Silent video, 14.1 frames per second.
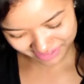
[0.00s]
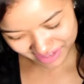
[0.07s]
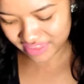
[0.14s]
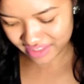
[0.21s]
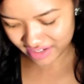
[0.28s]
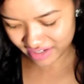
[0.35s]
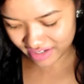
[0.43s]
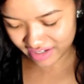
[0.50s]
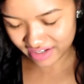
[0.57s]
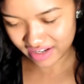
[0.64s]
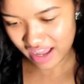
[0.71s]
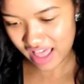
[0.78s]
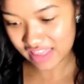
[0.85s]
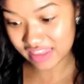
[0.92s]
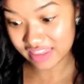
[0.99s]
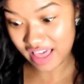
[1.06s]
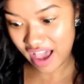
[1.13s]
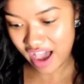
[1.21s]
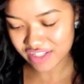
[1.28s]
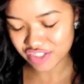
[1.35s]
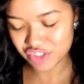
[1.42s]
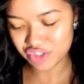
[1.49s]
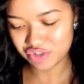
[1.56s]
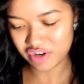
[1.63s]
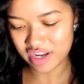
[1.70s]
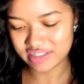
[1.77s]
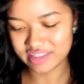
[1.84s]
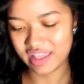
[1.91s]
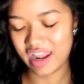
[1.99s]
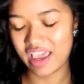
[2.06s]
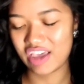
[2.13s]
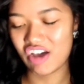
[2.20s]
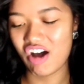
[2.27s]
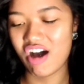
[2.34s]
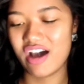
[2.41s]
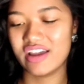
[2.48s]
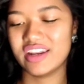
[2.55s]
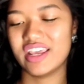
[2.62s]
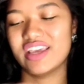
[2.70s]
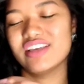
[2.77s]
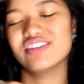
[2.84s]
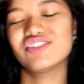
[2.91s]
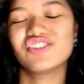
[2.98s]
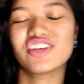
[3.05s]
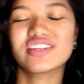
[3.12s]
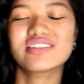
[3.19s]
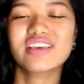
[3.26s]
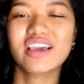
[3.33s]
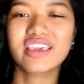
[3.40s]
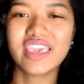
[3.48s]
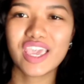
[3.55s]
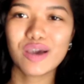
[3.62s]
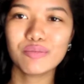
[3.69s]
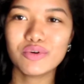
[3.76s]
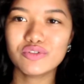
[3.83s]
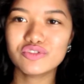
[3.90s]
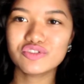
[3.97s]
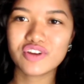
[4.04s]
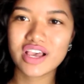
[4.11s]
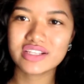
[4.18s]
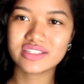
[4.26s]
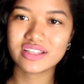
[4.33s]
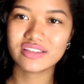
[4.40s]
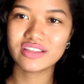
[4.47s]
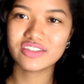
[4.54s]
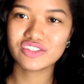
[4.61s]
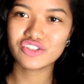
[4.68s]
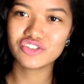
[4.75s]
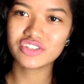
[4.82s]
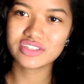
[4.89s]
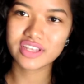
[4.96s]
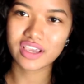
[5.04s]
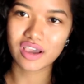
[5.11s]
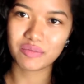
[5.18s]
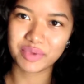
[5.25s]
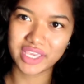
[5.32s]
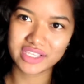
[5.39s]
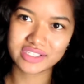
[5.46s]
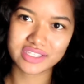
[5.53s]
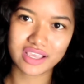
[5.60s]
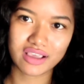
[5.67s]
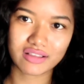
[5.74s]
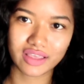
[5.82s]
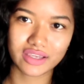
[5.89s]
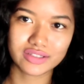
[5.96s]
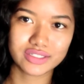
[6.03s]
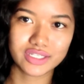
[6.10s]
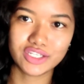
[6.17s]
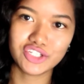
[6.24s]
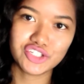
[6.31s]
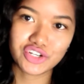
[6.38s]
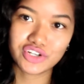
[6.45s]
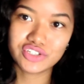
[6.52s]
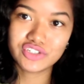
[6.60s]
The last dress that I got is just a camel dress, and this is just like a basic like t-shirt